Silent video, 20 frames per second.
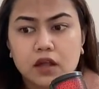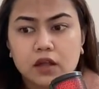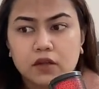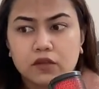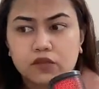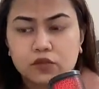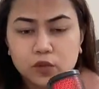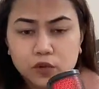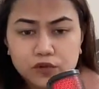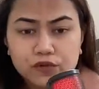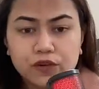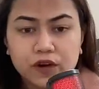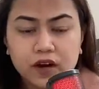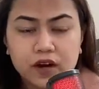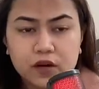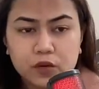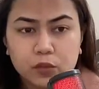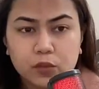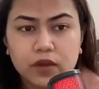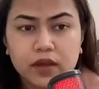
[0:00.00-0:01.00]
So
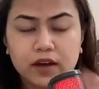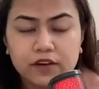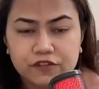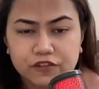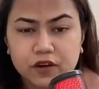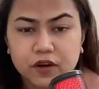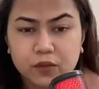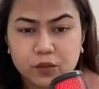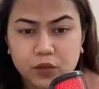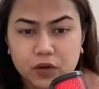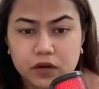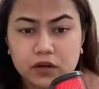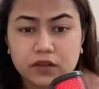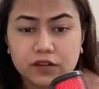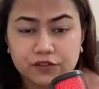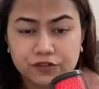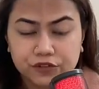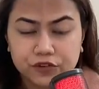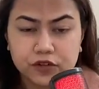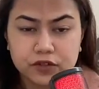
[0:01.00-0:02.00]
far, we have covered the
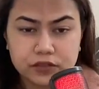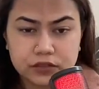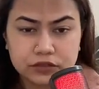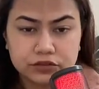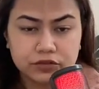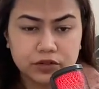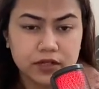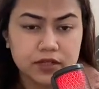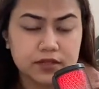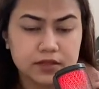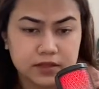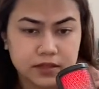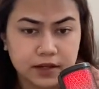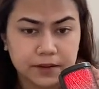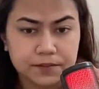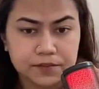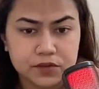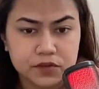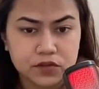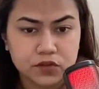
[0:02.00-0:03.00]
first three
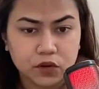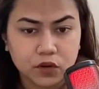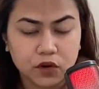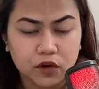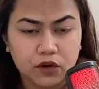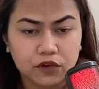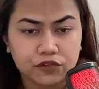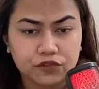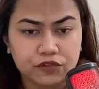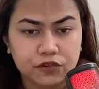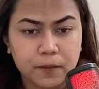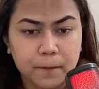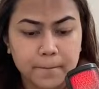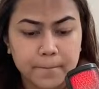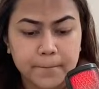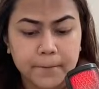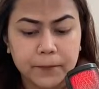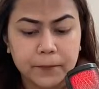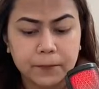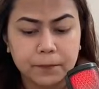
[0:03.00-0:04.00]
steps of
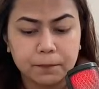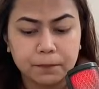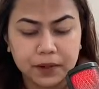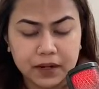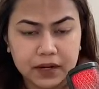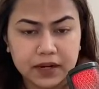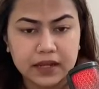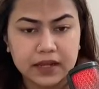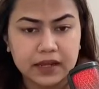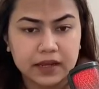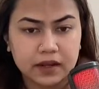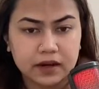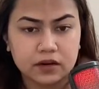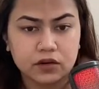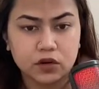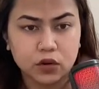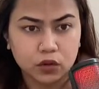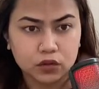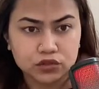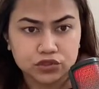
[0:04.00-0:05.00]
building and
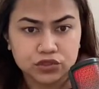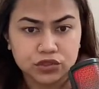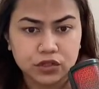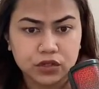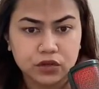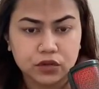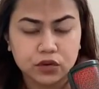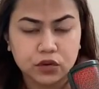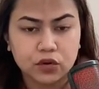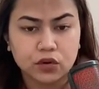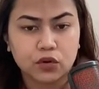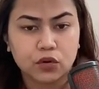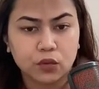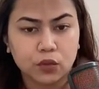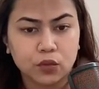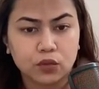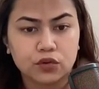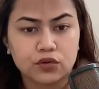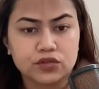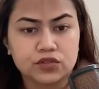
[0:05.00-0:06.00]
launching your
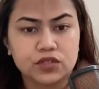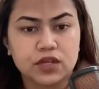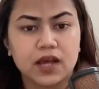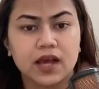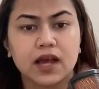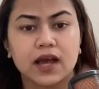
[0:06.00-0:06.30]
course,